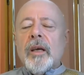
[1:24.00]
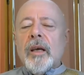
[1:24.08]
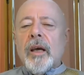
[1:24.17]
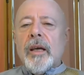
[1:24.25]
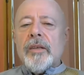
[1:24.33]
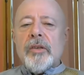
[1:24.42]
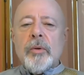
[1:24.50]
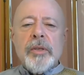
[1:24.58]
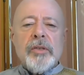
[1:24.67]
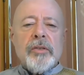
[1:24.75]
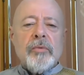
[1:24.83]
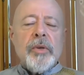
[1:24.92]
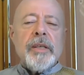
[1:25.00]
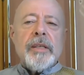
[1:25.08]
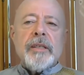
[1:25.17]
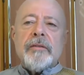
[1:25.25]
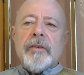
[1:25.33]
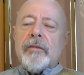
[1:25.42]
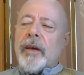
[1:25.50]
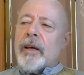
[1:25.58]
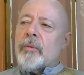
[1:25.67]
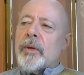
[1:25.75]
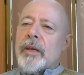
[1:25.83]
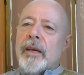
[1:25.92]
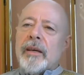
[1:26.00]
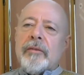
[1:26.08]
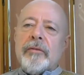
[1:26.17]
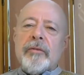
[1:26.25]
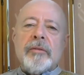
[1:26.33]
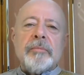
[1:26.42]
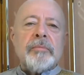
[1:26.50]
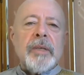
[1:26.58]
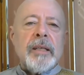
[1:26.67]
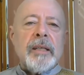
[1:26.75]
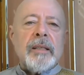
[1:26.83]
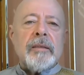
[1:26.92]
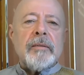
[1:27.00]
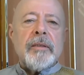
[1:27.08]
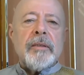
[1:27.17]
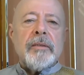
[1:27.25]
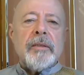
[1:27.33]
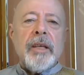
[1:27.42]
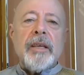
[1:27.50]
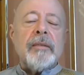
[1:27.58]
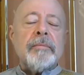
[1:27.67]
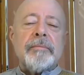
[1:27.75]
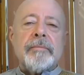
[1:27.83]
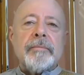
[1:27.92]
It's a question really of how we get from here,